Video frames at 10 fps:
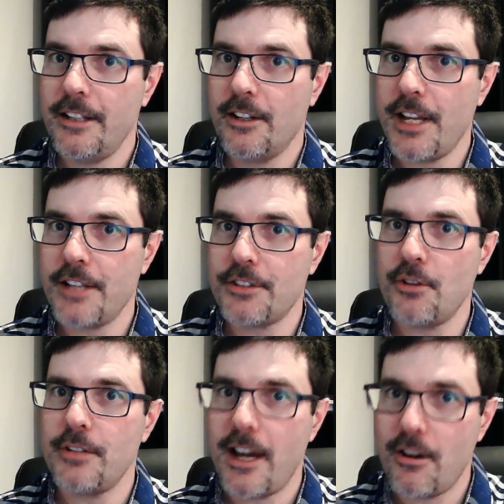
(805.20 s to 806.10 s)
Okay. So
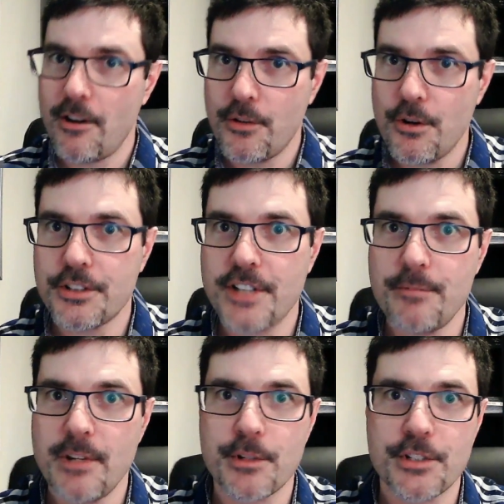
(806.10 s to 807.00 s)
now, of course, step
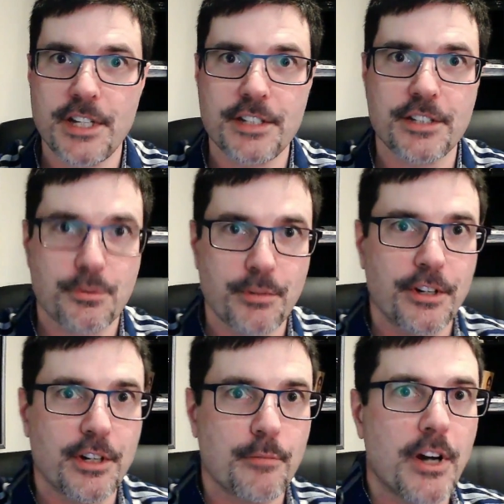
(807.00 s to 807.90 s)
number 6 is we're
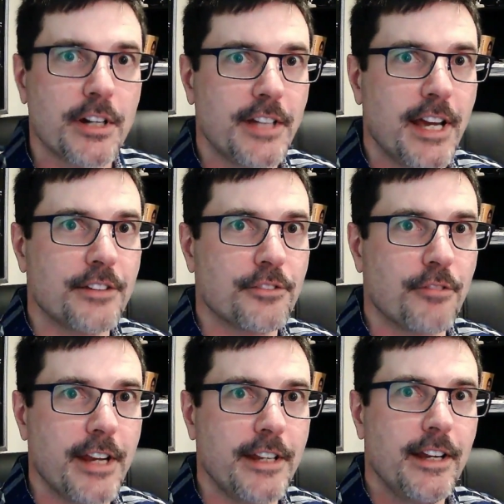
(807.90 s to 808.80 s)
going to monetize,
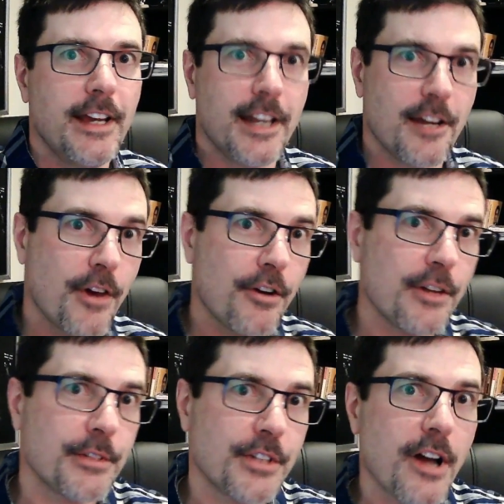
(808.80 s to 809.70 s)
right? And I've already
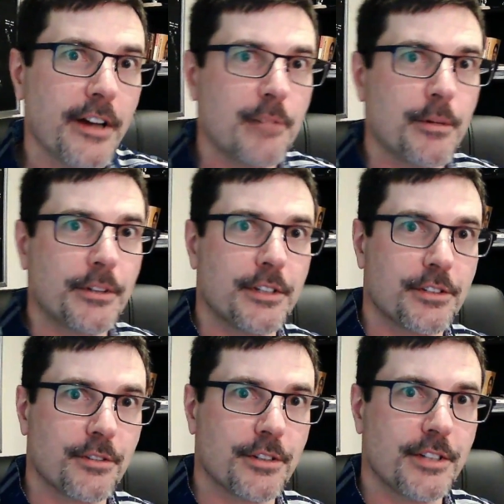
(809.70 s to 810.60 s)
been talking about this
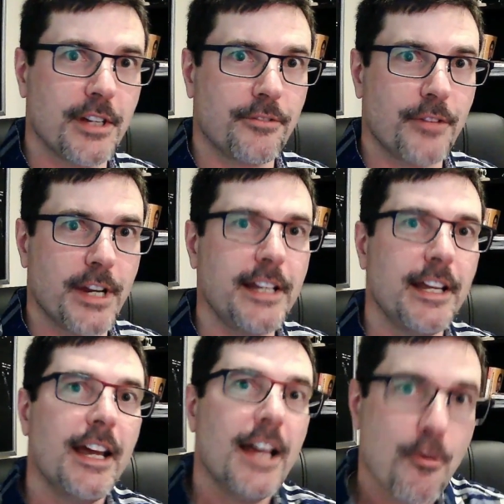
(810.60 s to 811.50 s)
sort of stuff, right?
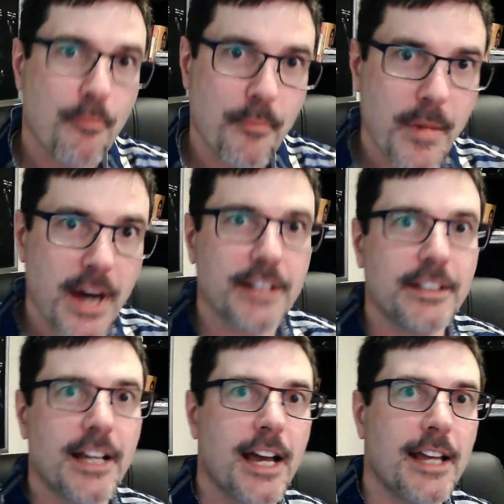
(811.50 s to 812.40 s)

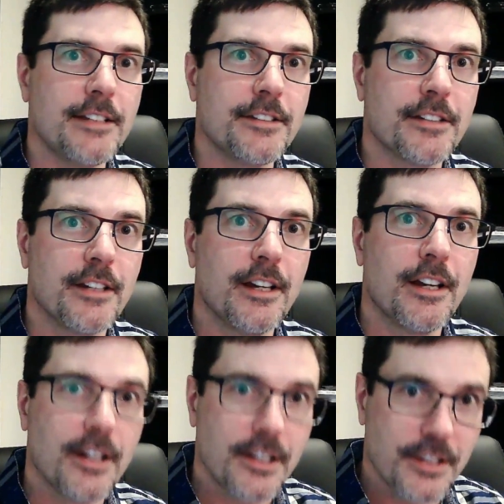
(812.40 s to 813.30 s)
Monetize
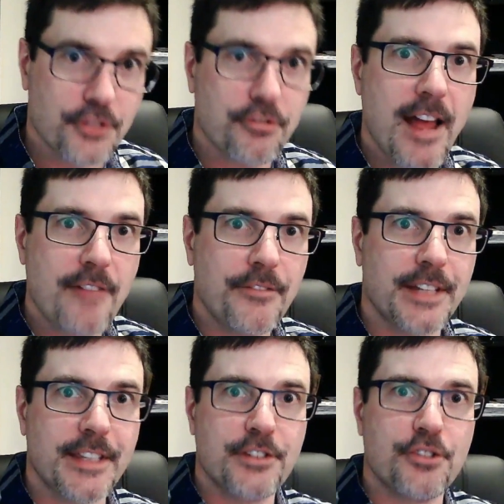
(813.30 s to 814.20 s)
the traffic
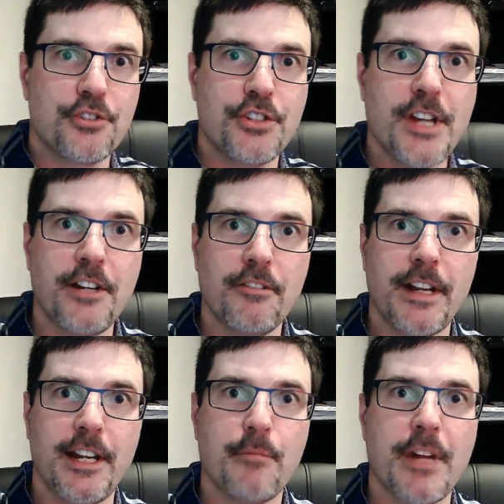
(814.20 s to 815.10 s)
that you're
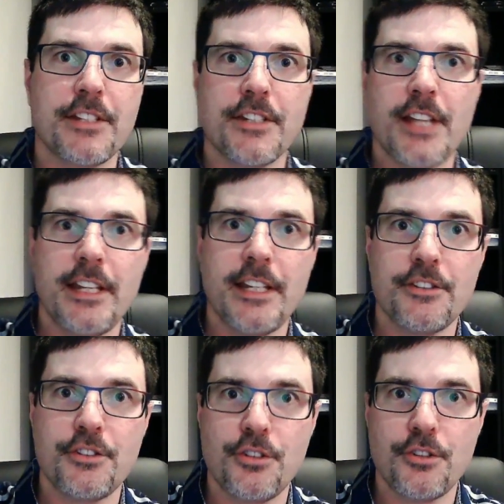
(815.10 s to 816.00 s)
generating by sending it
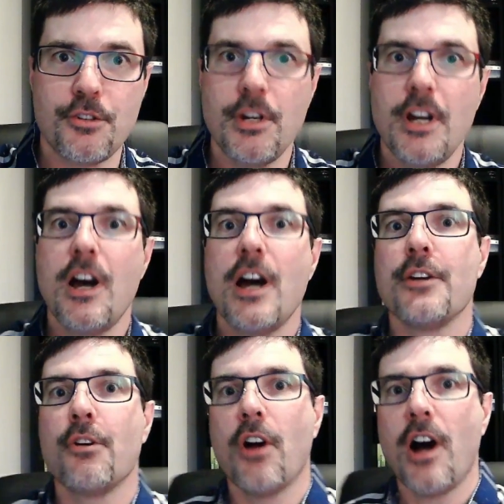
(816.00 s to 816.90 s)
to
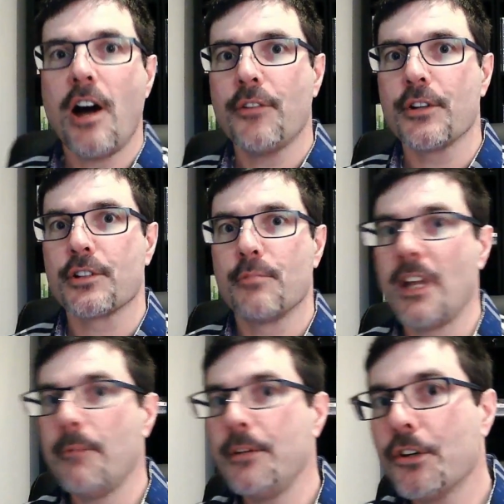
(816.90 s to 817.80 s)
your offers.
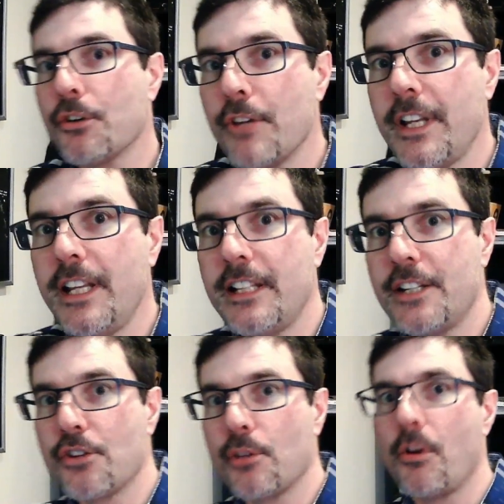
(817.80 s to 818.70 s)
Maybe you're creating
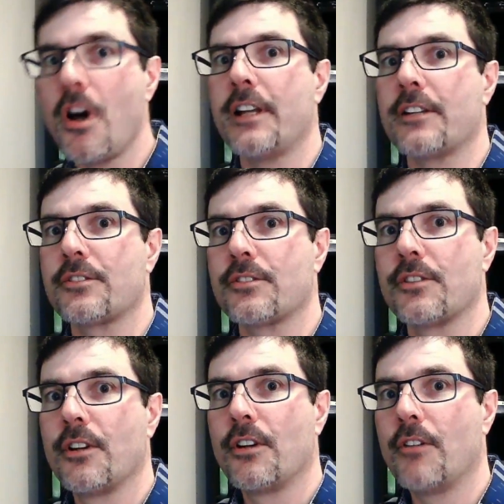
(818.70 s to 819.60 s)
digital products,
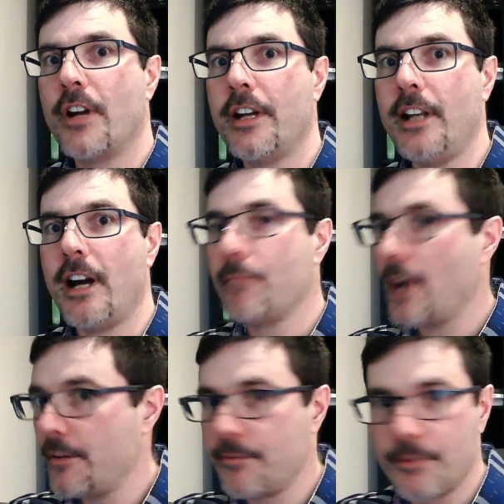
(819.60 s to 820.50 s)
right?
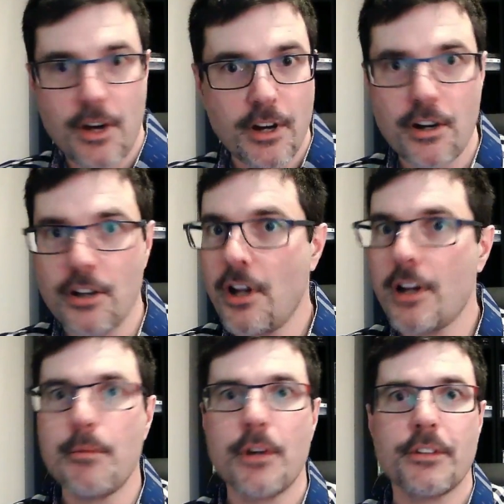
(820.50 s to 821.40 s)
I talk a lot
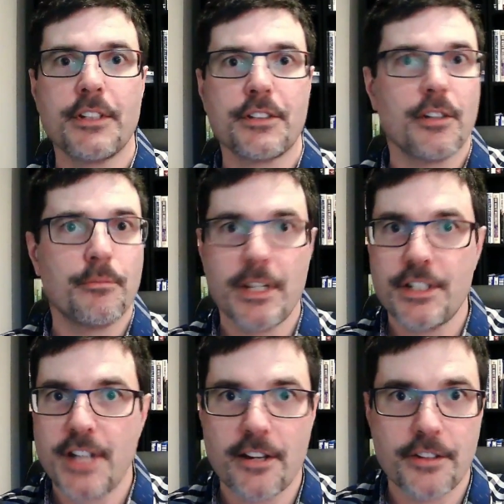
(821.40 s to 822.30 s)
about this on my
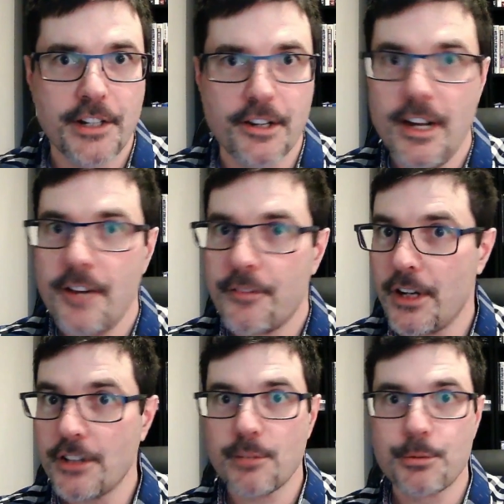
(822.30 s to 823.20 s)
channel here. If you're
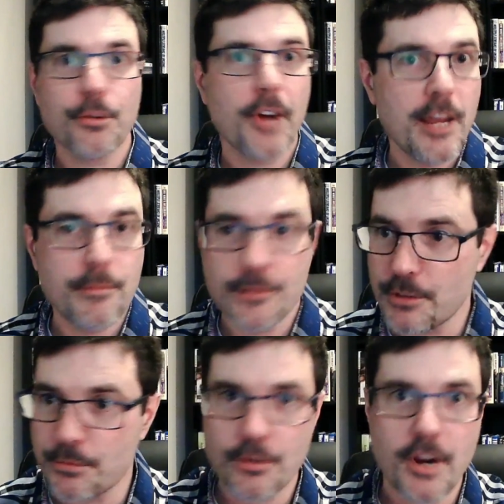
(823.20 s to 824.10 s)
not subscribed,
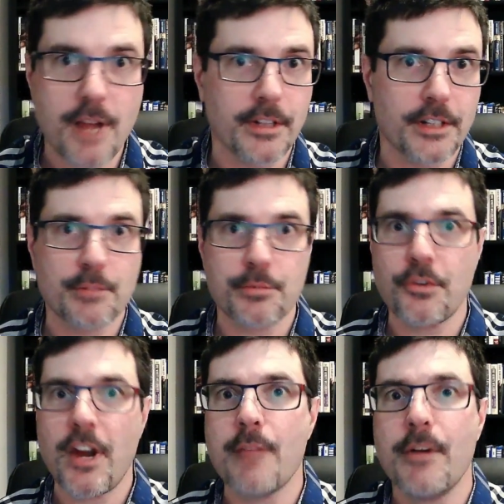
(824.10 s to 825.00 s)
click
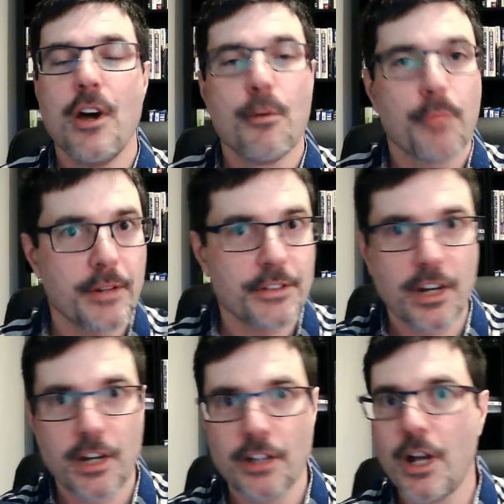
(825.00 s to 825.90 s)
subscribe. But I
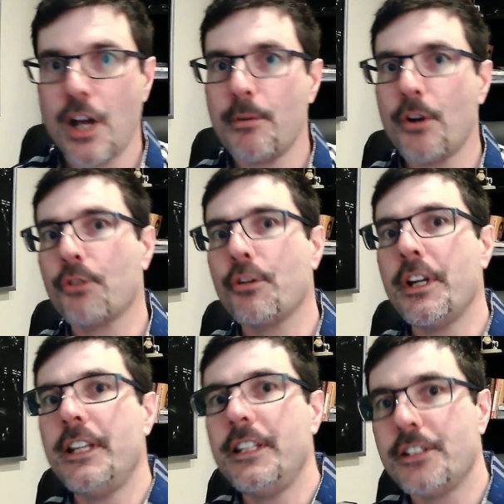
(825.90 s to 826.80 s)
talk a lot about
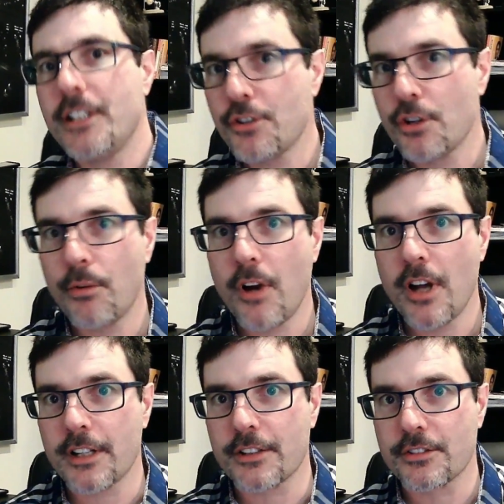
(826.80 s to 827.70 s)
creating these digital
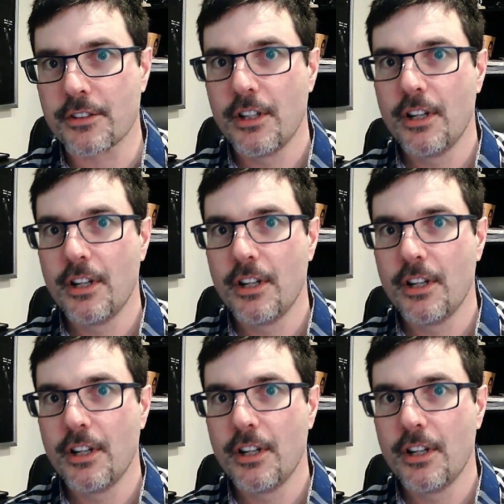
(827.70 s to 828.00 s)
products.